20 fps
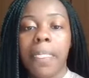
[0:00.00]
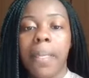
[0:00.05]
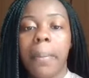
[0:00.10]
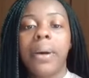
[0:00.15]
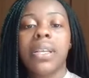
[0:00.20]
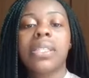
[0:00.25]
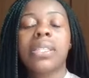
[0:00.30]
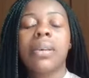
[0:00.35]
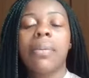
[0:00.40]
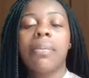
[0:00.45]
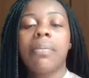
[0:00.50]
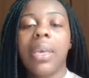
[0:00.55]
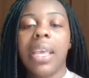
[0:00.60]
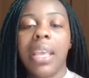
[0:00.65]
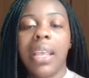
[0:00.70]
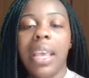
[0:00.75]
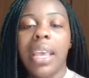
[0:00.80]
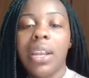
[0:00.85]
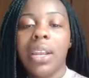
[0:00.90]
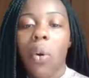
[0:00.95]
But
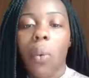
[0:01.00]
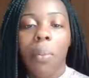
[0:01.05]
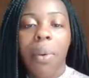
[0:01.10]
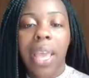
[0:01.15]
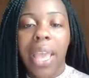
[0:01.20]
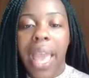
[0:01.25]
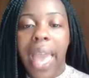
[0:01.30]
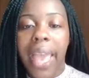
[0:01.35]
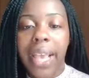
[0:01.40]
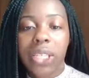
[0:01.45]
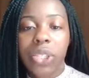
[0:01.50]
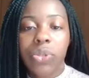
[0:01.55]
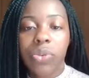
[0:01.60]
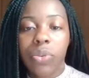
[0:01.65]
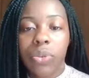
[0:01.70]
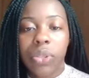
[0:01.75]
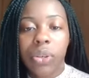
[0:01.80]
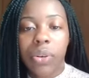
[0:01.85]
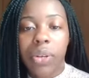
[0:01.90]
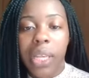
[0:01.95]
submit and obey Acts 2
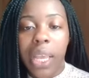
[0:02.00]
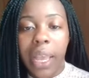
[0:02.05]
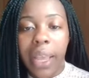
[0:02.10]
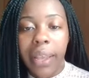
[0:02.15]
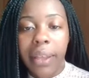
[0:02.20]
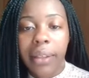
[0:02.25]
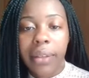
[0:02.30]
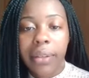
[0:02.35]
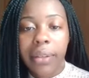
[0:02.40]
and 38.